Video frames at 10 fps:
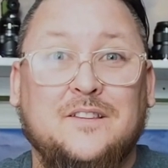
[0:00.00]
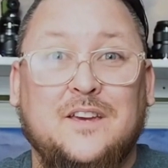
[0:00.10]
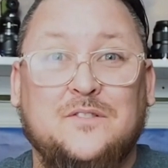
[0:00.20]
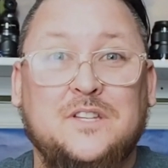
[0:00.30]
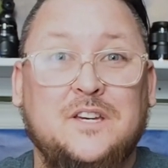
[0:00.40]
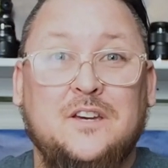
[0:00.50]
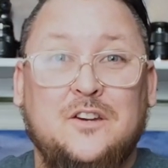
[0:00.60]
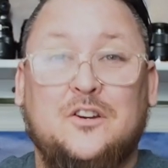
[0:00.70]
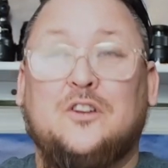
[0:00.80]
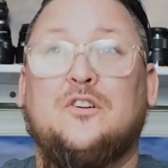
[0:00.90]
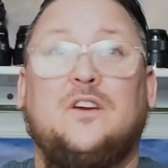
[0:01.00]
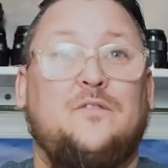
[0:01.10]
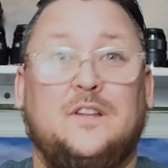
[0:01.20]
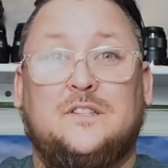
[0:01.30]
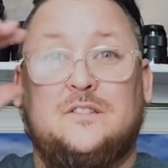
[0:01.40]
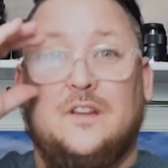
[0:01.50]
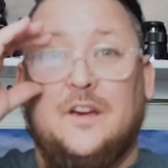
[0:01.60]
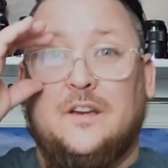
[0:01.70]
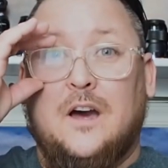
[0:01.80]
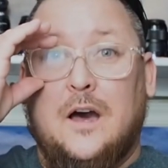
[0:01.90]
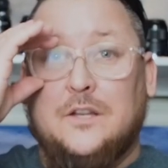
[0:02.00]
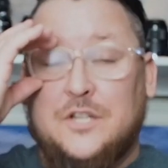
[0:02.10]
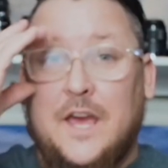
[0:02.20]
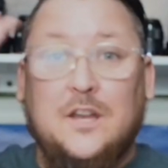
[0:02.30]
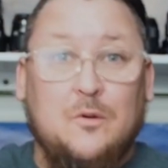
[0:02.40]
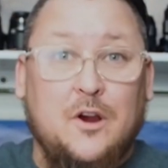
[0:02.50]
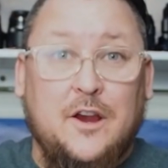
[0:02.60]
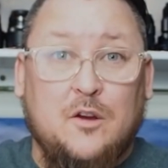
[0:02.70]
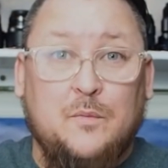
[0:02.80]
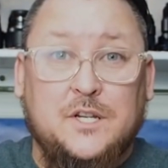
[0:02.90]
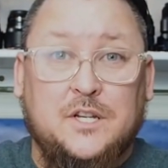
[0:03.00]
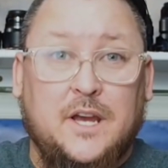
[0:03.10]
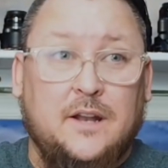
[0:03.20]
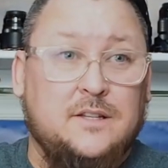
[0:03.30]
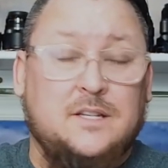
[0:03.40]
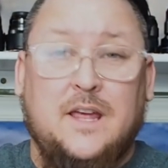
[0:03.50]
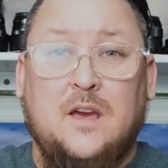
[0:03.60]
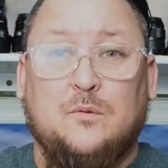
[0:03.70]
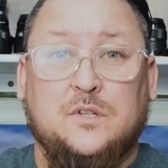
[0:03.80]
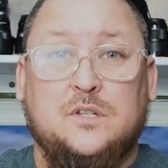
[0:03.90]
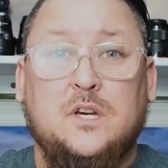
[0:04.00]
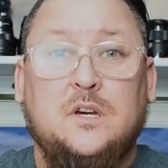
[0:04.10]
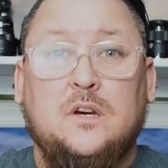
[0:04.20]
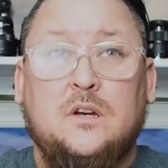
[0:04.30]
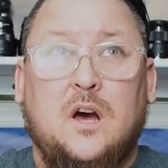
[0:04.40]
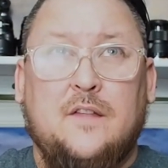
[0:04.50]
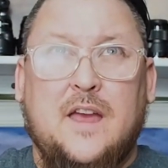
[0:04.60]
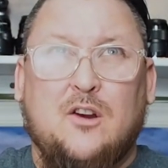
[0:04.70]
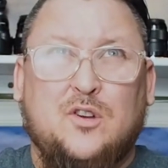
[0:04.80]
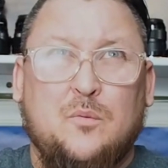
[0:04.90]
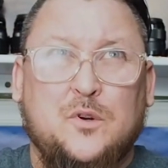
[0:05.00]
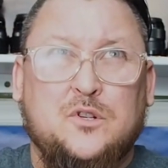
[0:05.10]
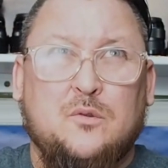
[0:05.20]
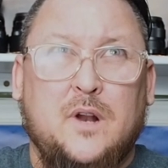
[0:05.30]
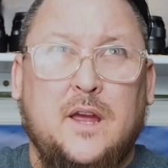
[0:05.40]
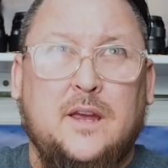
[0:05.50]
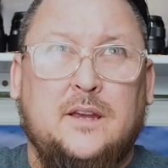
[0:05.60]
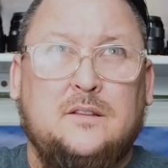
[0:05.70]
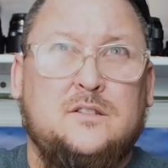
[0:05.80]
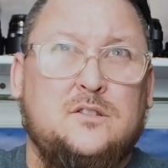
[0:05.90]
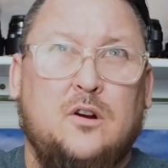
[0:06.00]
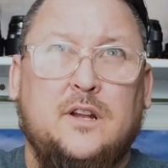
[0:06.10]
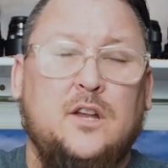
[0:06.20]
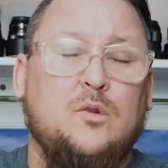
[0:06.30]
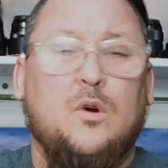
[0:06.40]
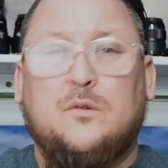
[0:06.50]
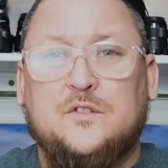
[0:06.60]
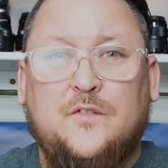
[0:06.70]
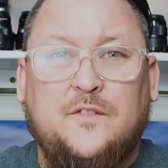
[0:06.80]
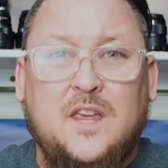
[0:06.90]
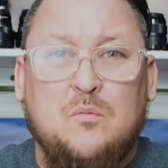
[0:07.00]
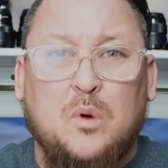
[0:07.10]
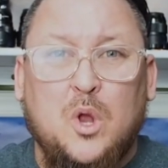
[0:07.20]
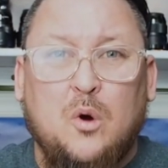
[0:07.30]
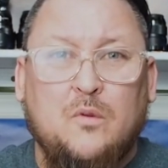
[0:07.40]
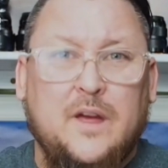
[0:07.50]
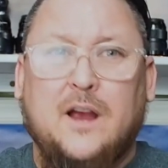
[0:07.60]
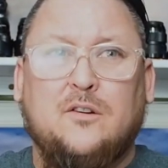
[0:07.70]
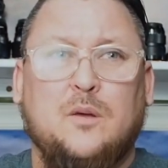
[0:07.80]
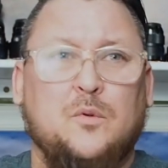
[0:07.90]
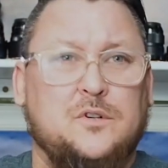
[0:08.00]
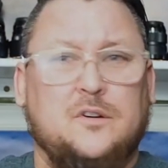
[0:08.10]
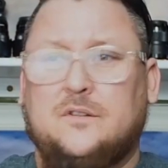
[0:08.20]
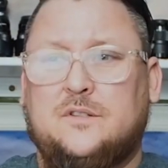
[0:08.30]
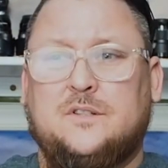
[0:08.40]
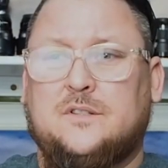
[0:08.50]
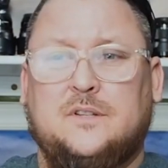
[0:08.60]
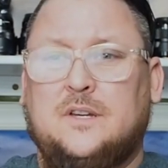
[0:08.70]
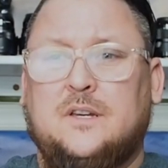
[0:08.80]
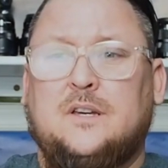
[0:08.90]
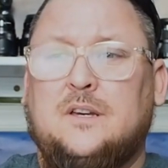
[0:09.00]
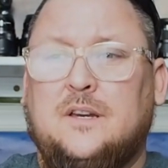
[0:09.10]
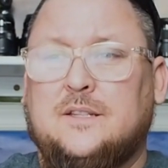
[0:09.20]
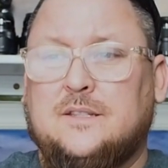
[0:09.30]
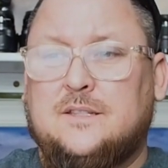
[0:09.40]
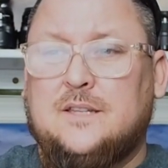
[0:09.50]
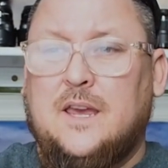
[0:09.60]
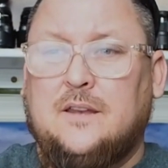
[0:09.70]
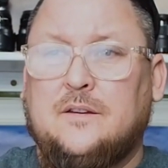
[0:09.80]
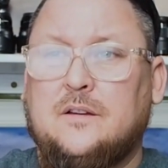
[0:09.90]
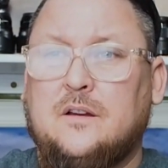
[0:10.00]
leaves, good grief, it's like January here in Michigan, and today it was the air temperature when I started into work was 15 below the air temperature. It's just, it's insane.